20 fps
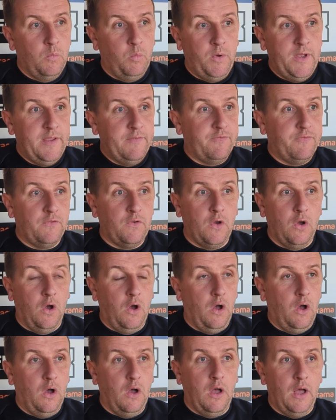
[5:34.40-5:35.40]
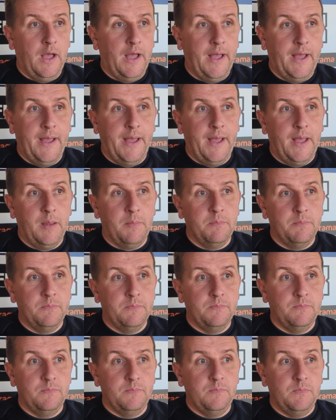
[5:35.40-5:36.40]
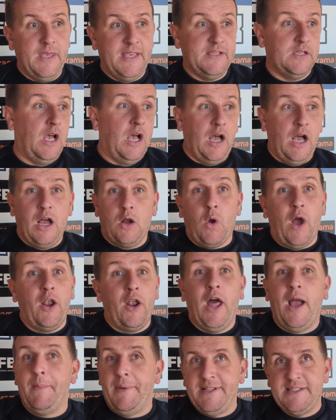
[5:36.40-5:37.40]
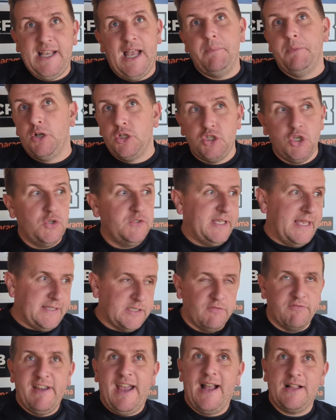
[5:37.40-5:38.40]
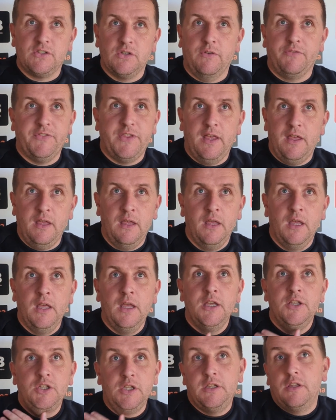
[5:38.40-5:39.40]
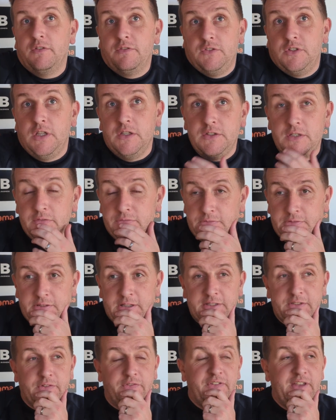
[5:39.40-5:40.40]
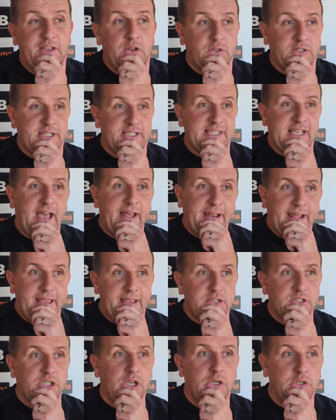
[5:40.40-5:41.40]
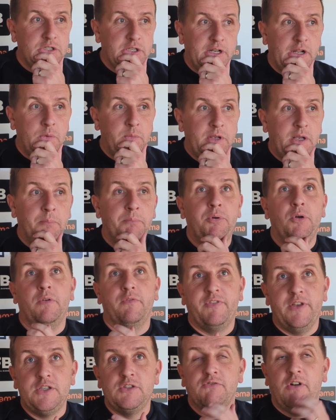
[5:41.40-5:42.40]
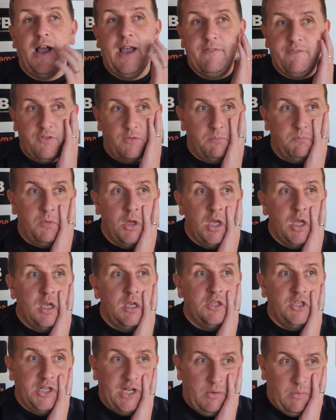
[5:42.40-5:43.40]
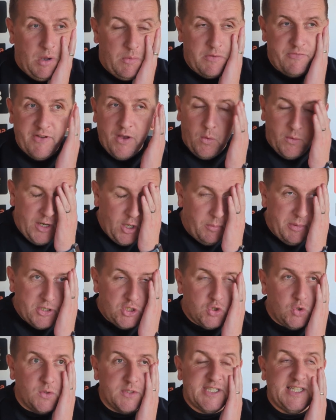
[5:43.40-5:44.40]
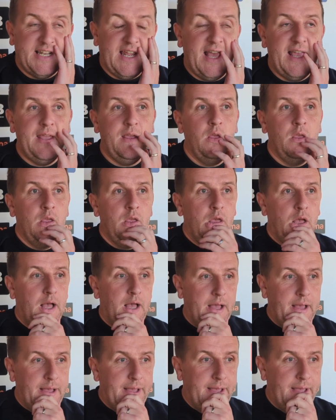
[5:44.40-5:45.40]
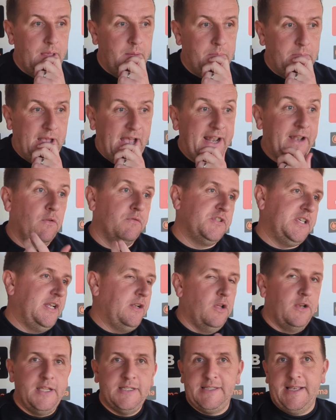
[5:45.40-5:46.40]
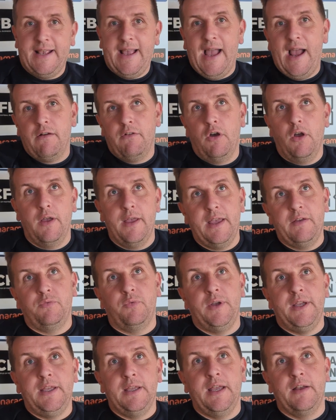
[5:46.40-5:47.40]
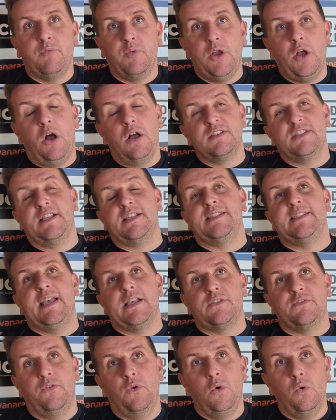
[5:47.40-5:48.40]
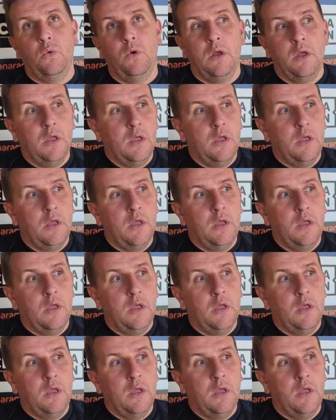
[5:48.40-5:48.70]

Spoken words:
We've got. I quite like when it's a game on a Tuesday to react off the defeat on the Saturday, so we can put things right from where we fell a little bit short today, and obviously look, there's a carrot if we are successful